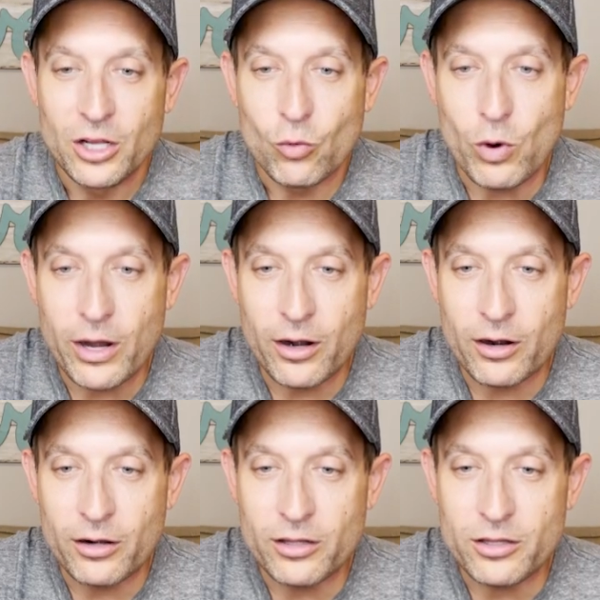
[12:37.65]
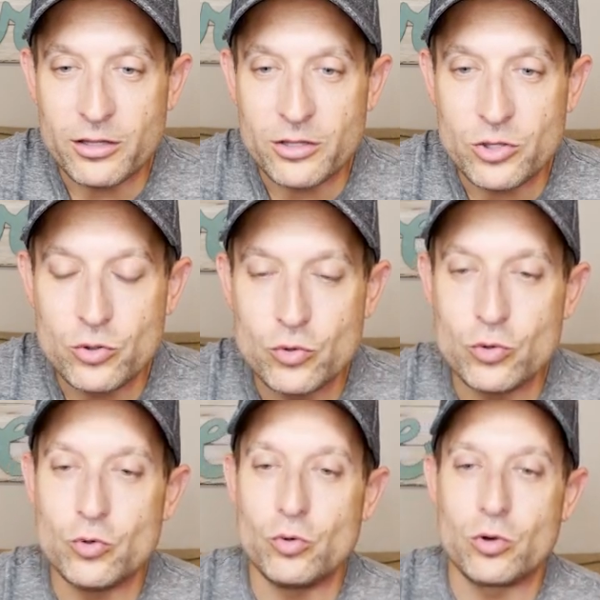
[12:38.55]
where
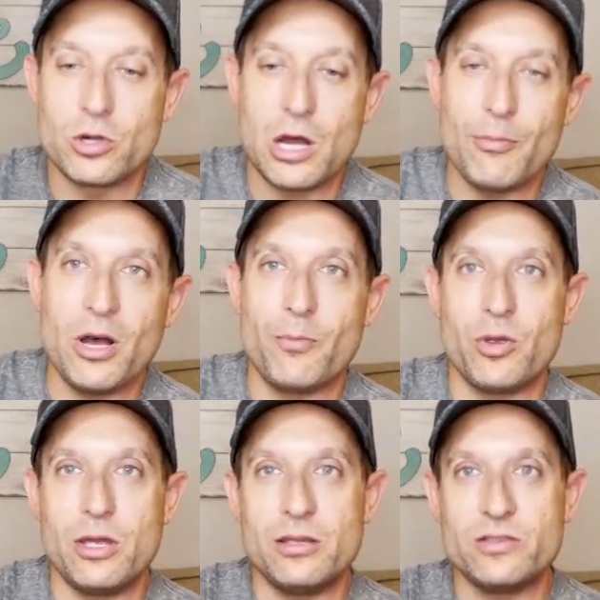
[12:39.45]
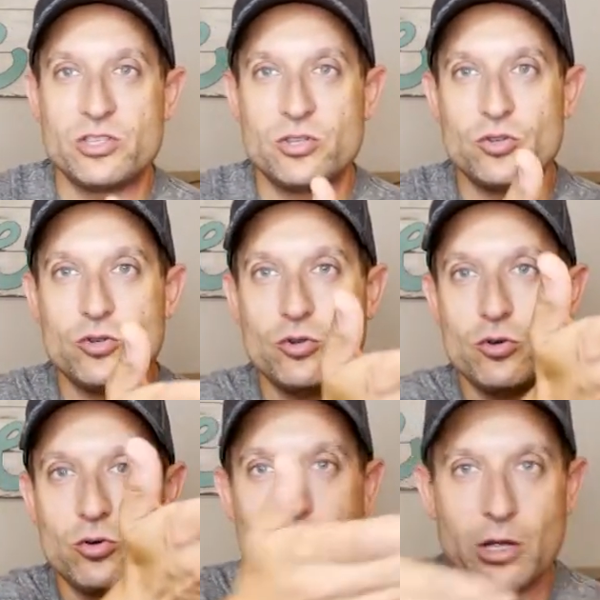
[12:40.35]
you come up
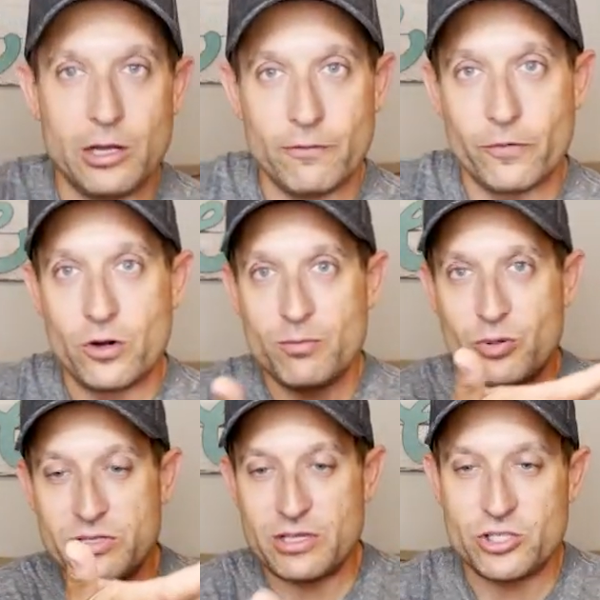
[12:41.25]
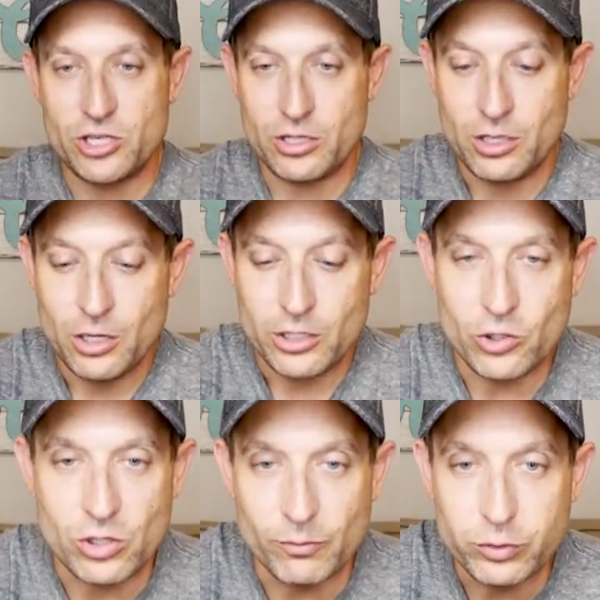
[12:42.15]
into an inverted position, you're
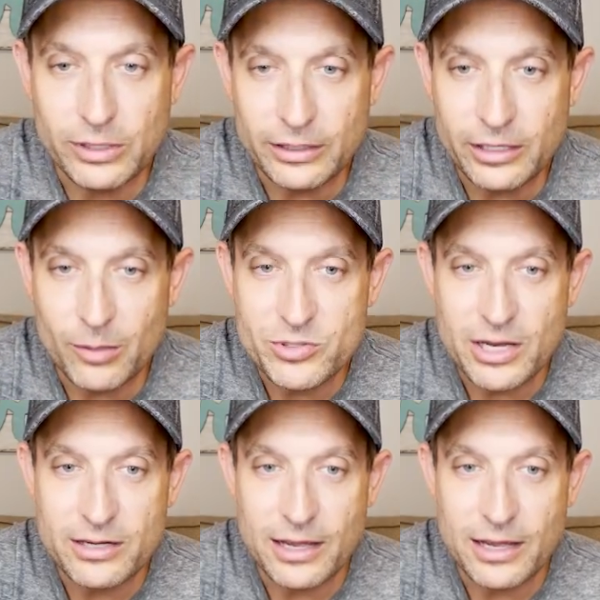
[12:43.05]
completely upside